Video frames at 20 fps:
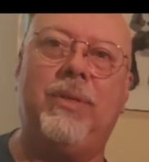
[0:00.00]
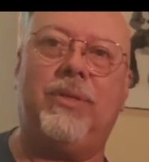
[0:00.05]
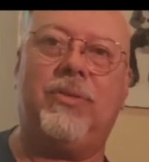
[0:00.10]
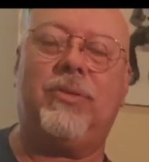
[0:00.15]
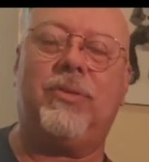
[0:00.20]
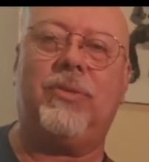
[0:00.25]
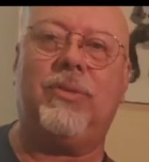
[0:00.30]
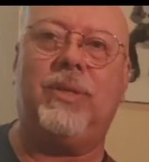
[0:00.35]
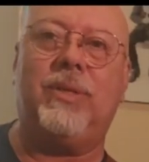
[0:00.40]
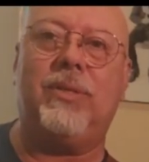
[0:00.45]
It's
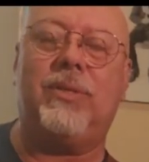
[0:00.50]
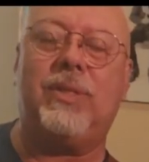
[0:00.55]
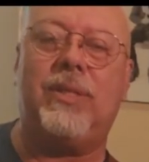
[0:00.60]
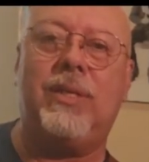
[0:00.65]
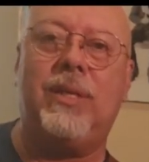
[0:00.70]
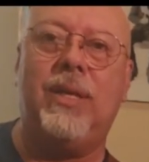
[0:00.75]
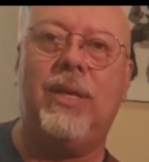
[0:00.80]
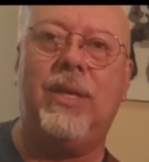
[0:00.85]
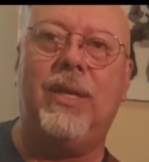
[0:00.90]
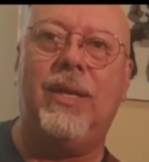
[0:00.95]
So
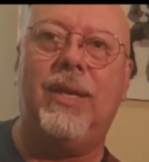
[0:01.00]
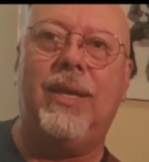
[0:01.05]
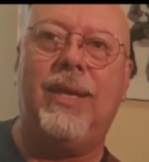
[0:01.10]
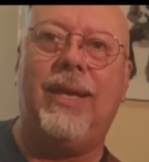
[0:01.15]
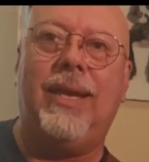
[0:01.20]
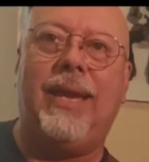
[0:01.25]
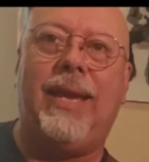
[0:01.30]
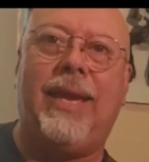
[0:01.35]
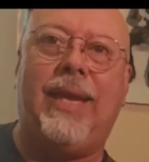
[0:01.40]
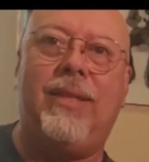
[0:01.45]
Easy,
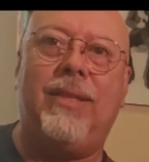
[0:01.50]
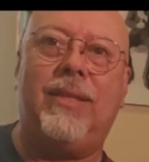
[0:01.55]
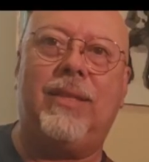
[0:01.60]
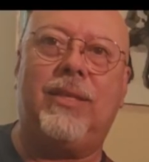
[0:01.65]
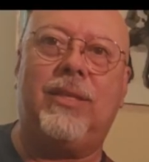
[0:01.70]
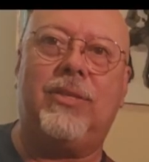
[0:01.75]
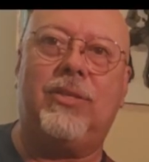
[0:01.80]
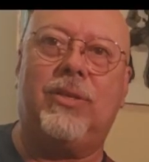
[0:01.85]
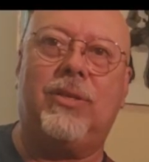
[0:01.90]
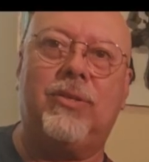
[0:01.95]
and the
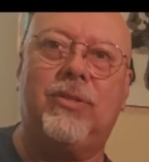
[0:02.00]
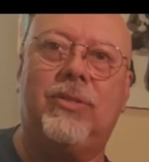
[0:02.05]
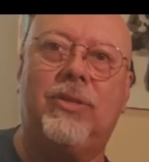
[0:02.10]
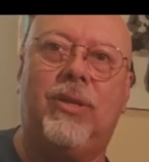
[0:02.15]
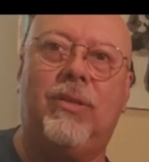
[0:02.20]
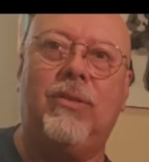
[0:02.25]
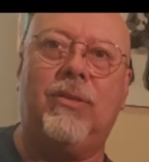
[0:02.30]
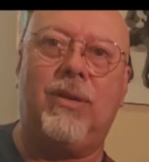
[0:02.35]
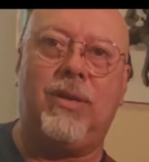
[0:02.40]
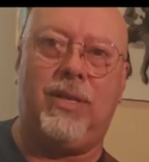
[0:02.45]
guitar
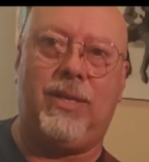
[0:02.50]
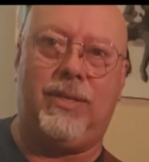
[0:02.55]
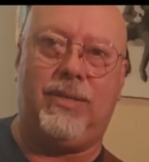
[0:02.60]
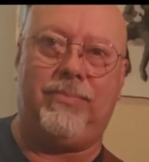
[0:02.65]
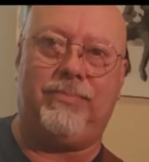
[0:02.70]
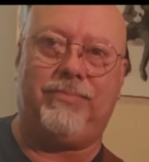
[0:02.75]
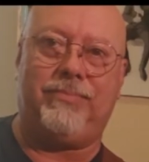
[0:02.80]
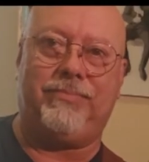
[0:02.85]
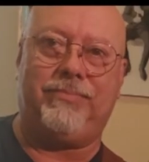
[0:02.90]
solo on it.